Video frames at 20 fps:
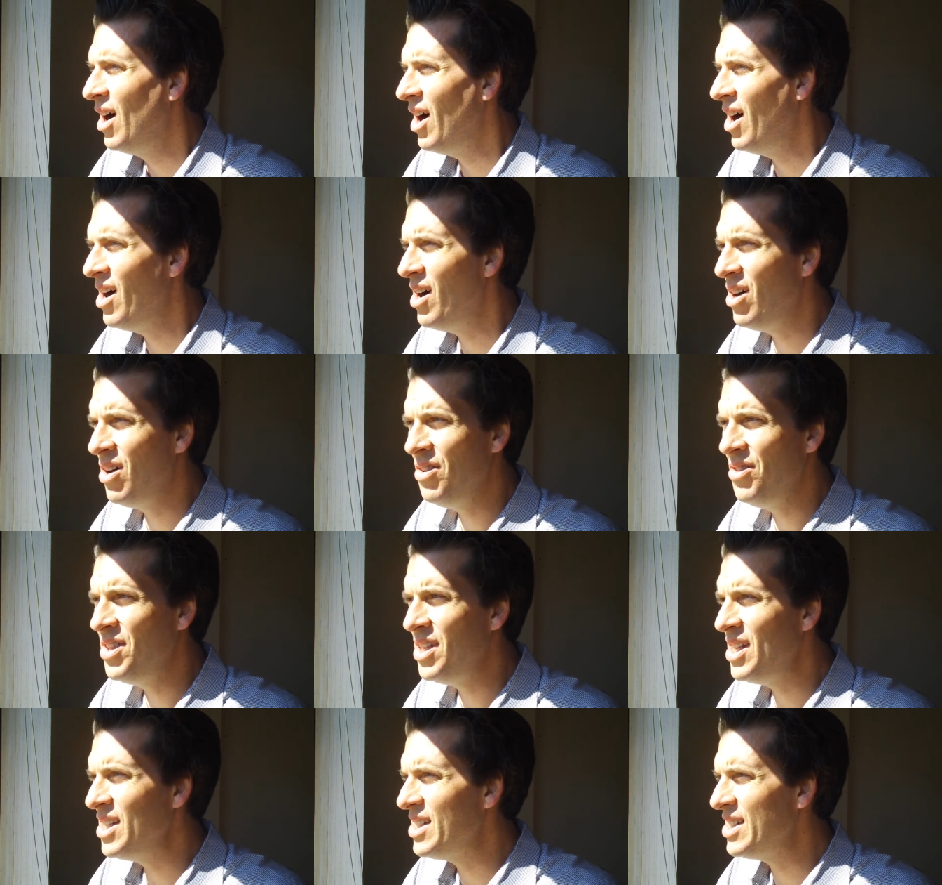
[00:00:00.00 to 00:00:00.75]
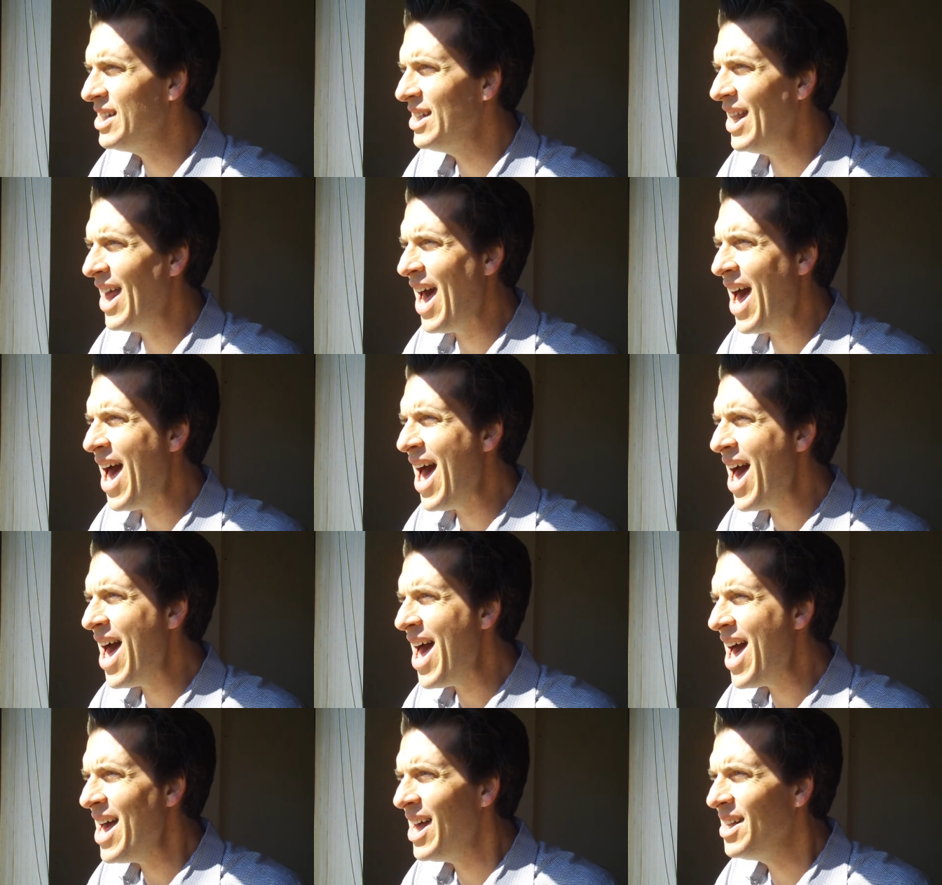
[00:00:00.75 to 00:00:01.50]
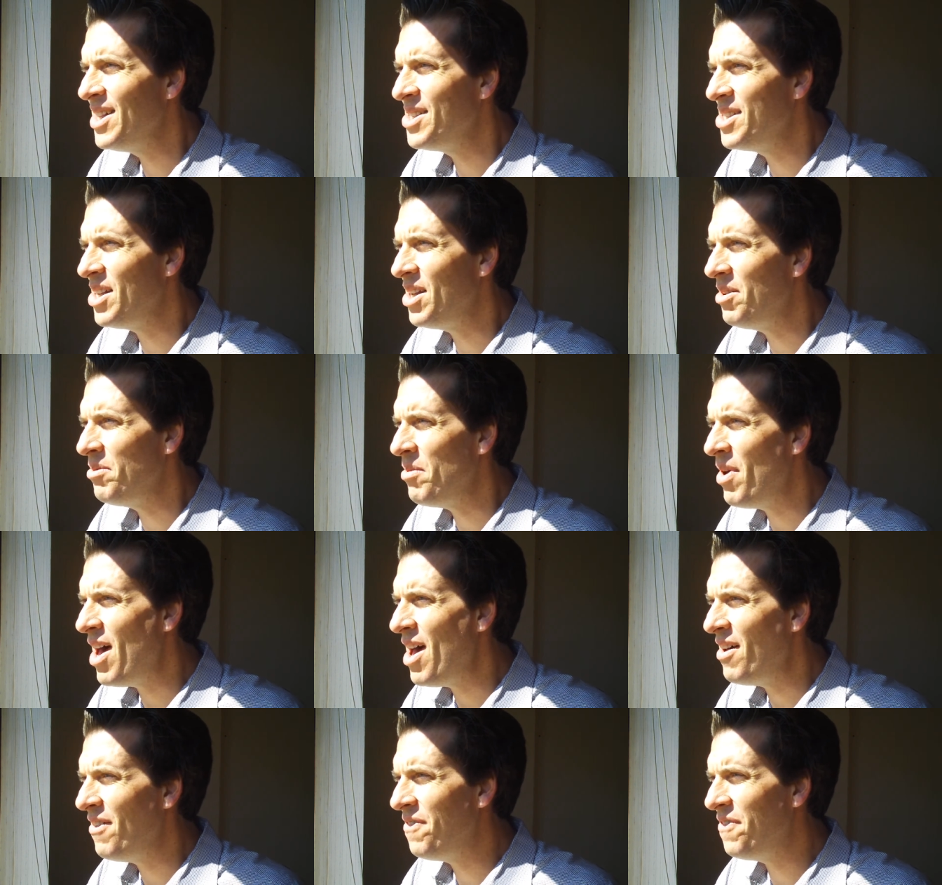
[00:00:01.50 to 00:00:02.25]
all these lines on
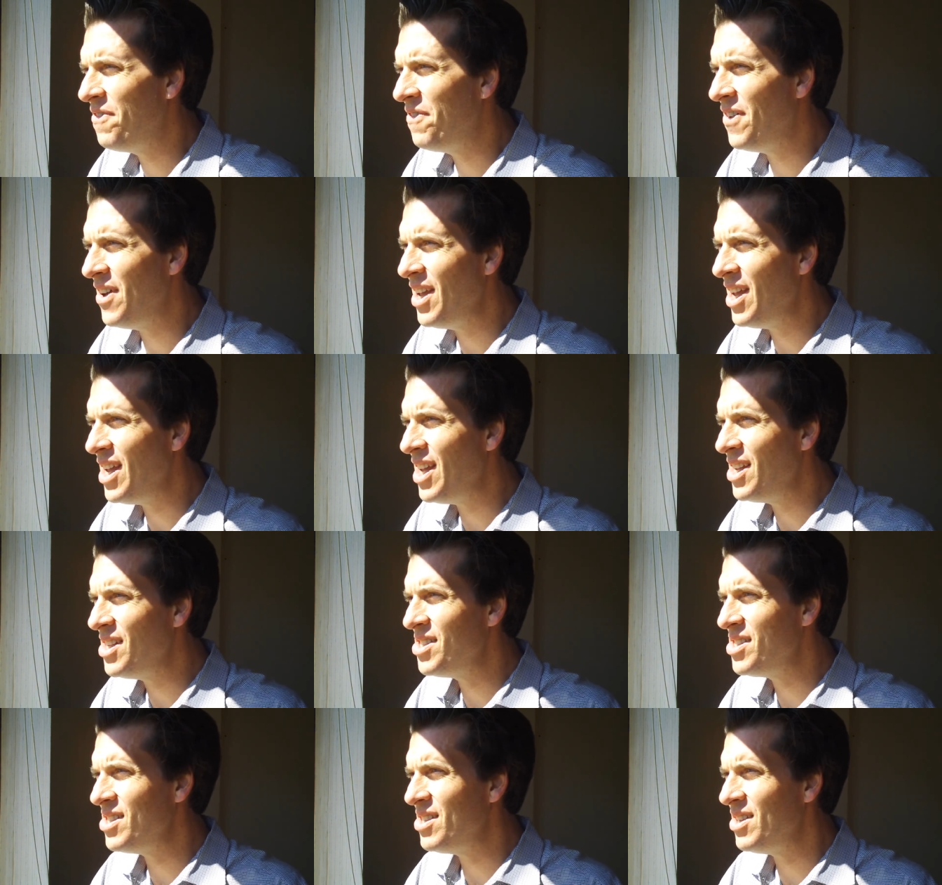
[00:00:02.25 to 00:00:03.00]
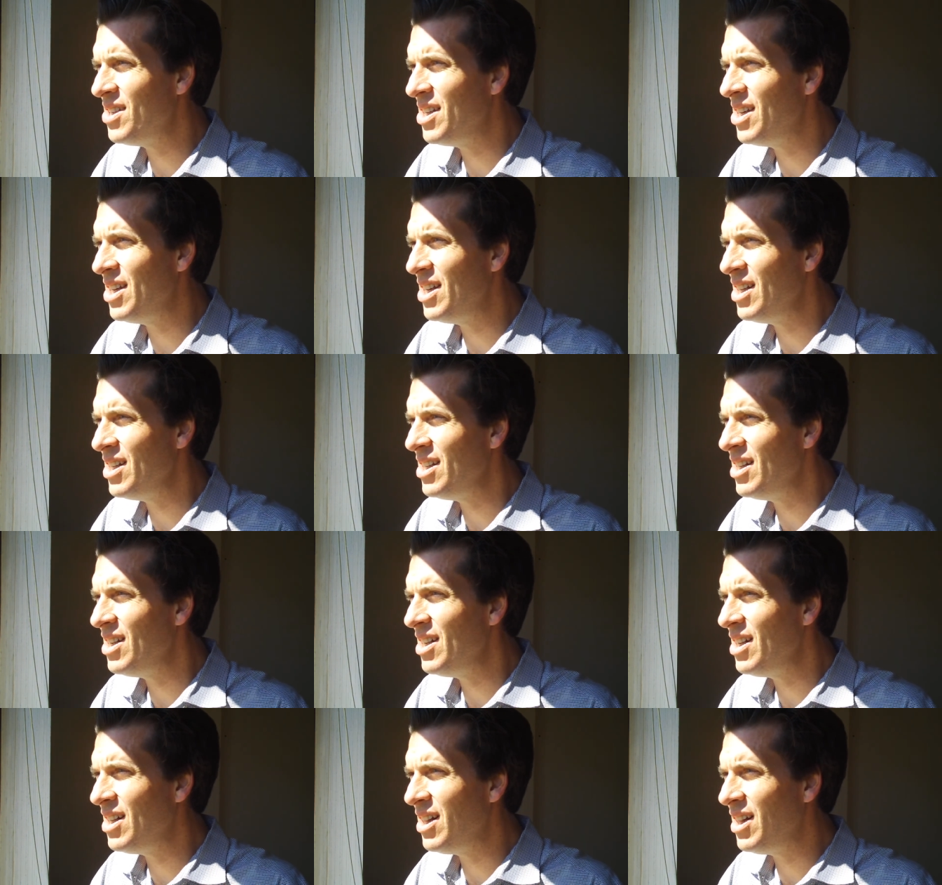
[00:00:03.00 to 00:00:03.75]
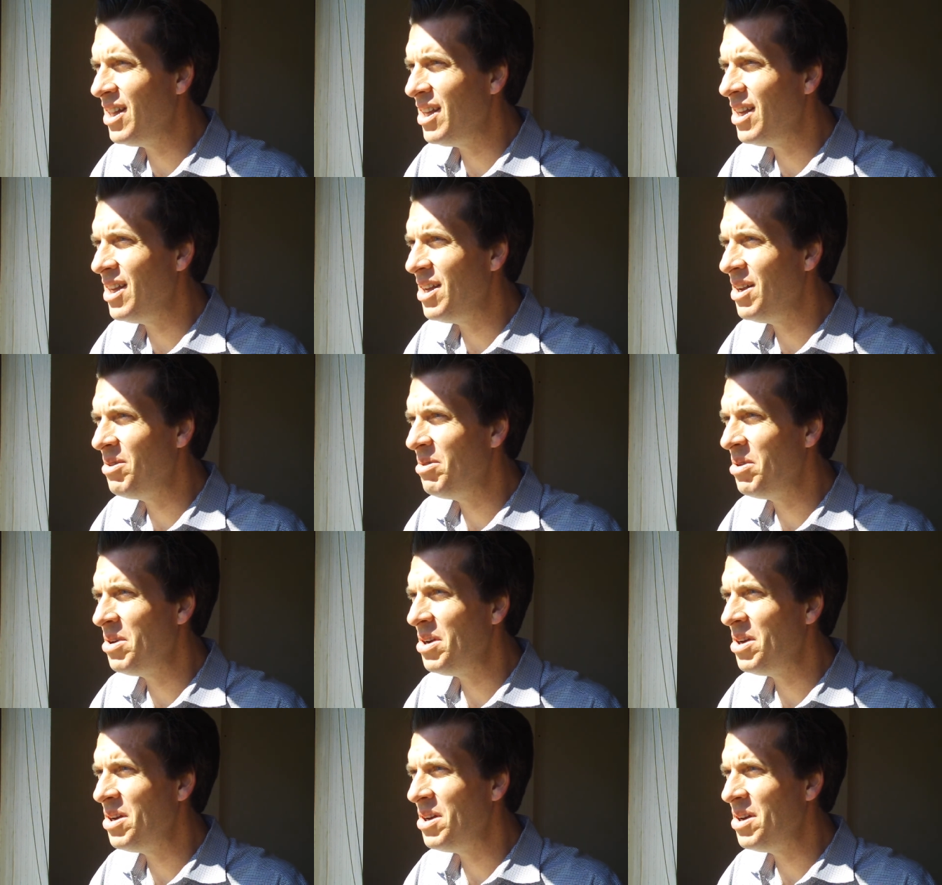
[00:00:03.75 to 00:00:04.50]
my face are getting
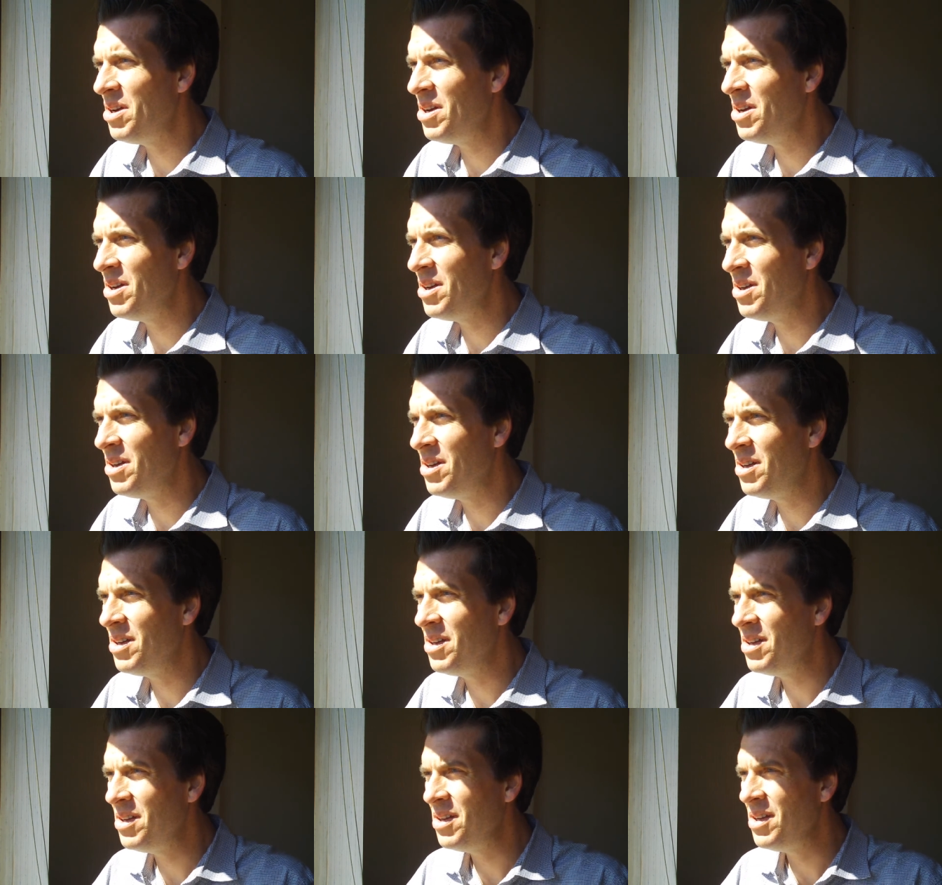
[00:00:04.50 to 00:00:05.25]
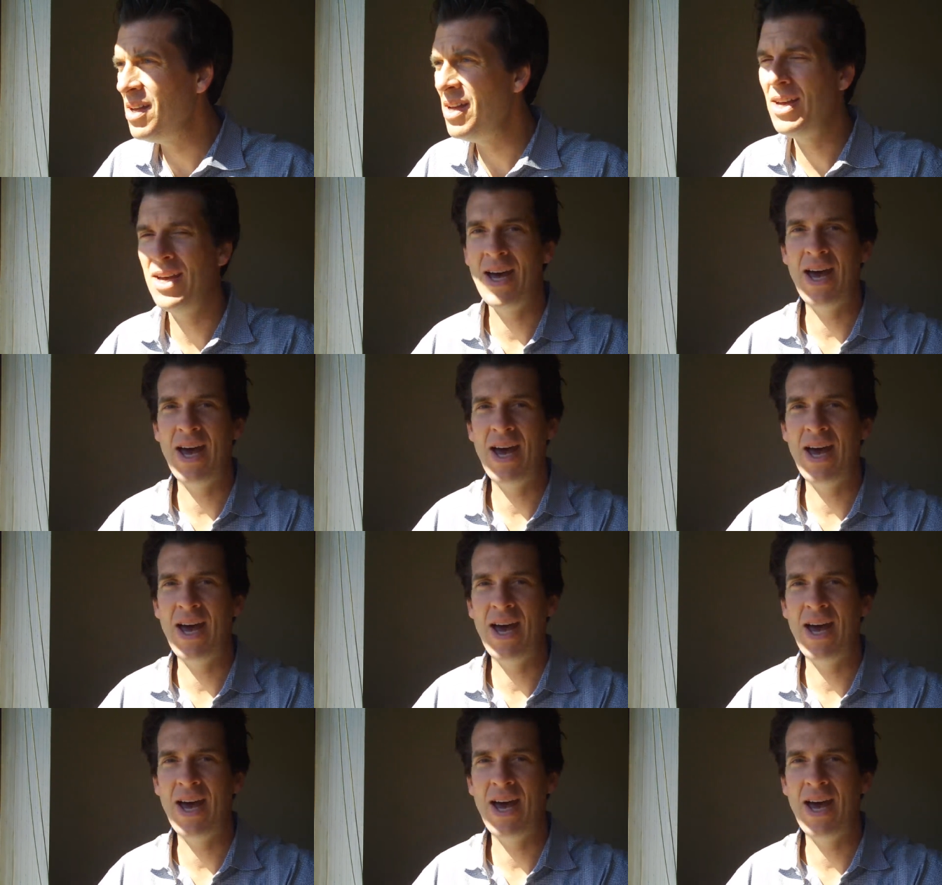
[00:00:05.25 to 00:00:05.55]
clearer.